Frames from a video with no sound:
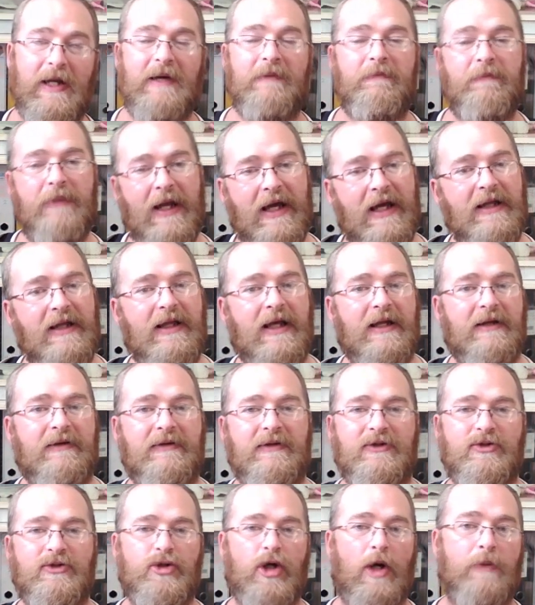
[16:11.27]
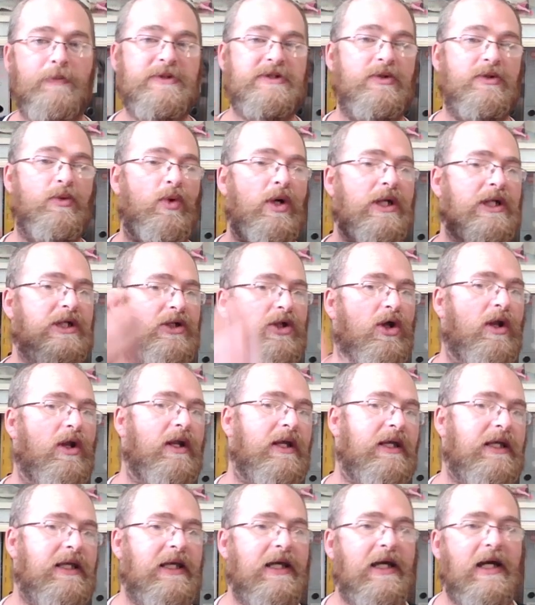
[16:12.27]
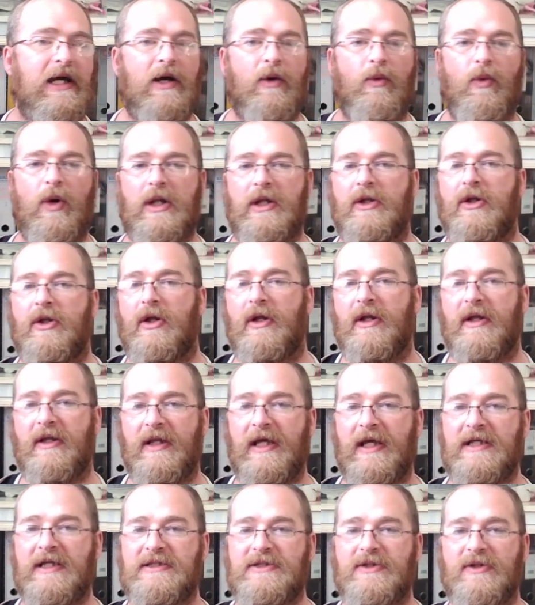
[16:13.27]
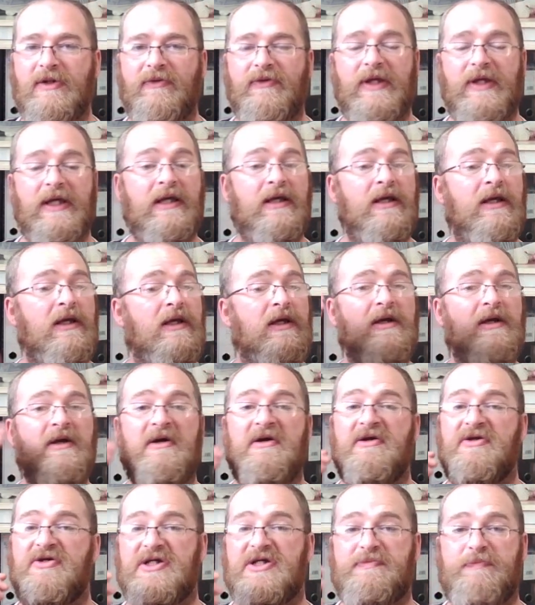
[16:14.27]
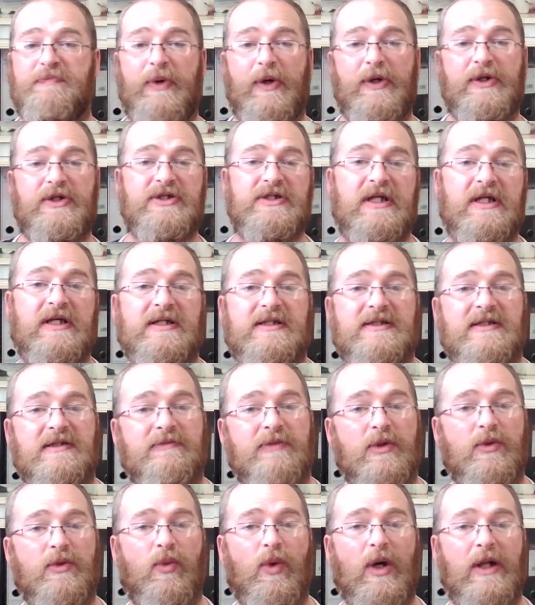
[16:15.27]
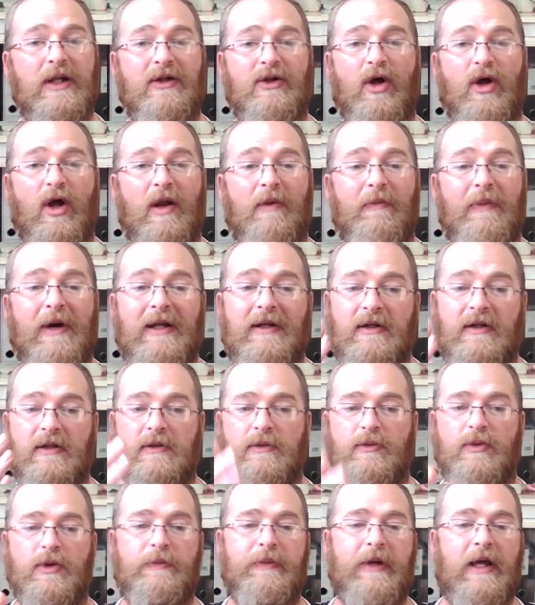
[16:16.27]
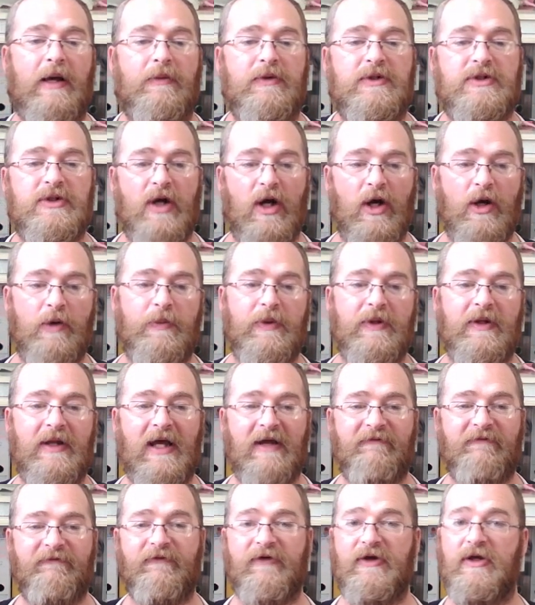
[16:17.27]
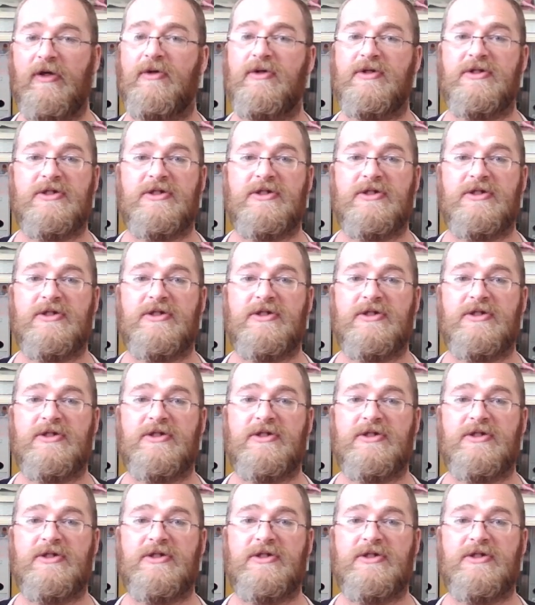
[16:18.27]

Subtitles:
player that drops the $1 here, $1 there sort of thing, just purchasing a simple $1 bundle will be able to open that for you.